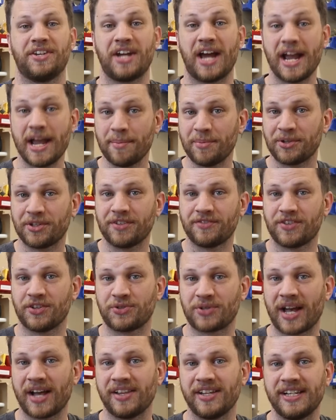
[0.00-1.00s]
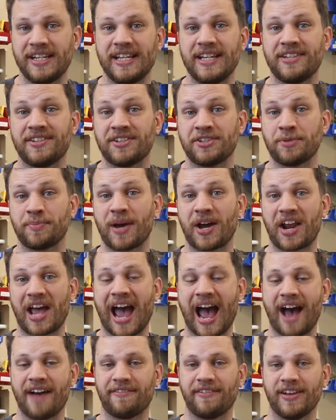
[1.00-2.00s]
The diameter of those LEDs is about a
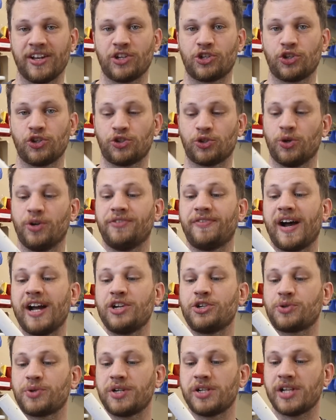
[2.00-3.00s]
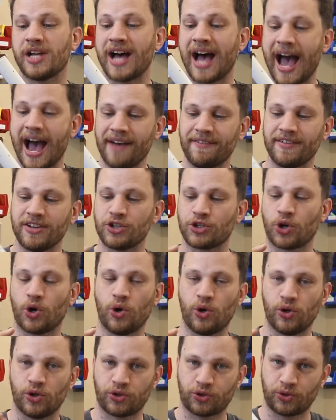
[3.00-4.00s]
½ inch, so if I drill a ½ inch
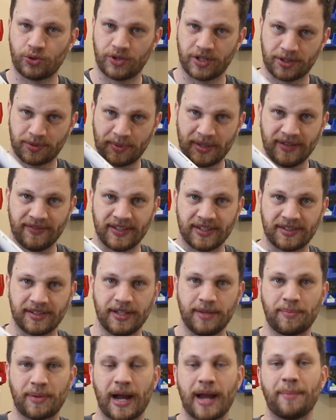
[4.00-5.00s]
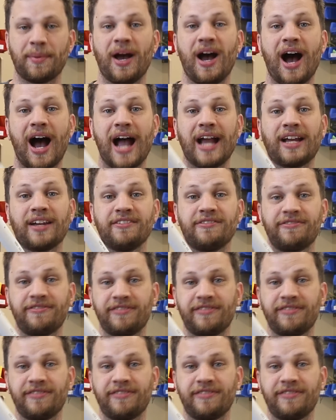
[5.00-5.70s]
hole through this PVC pipe, I can